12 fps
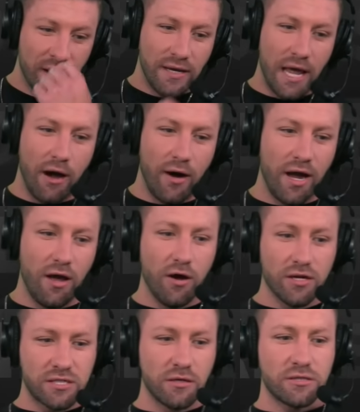Now, I
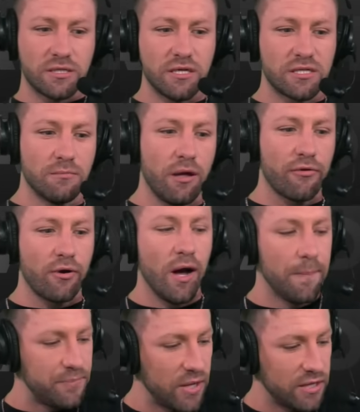also see some other
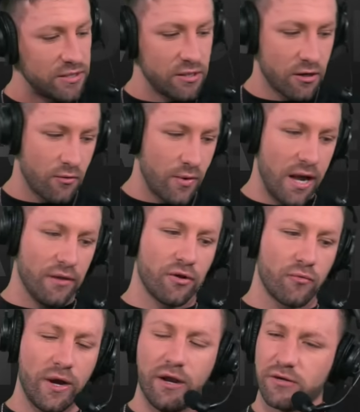updates here around the
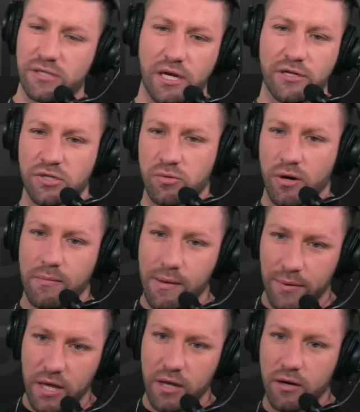Raiders that I just want to be
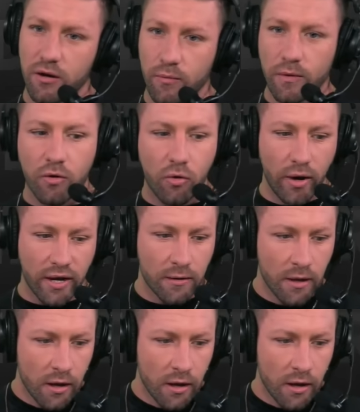able to hit here real quick.